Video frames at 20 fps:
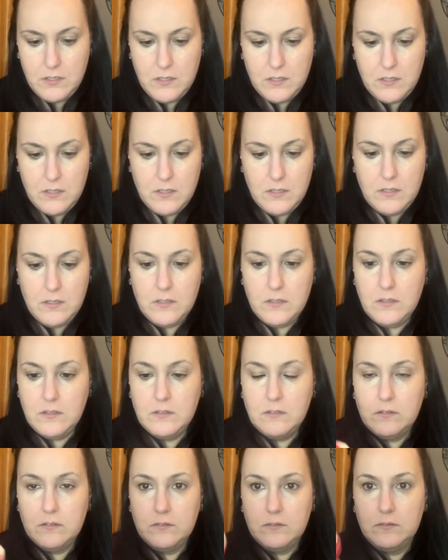
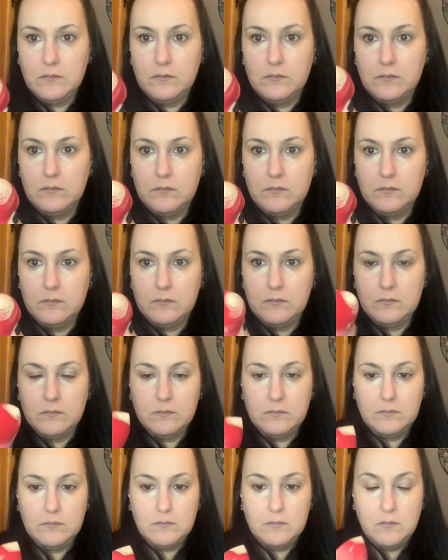
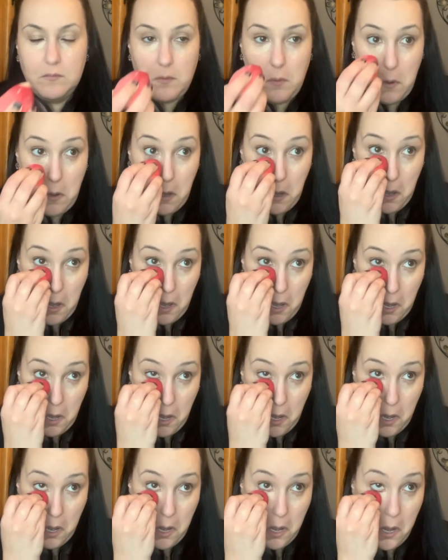
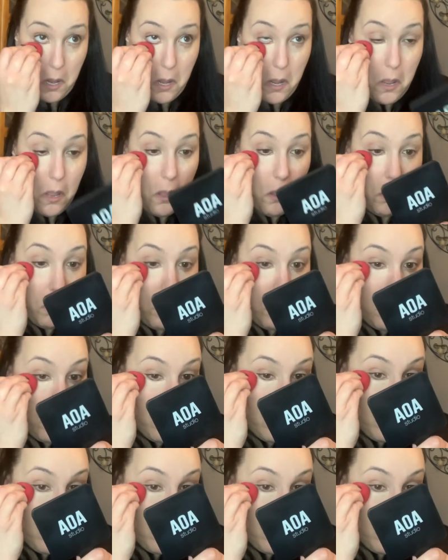Nothing is said.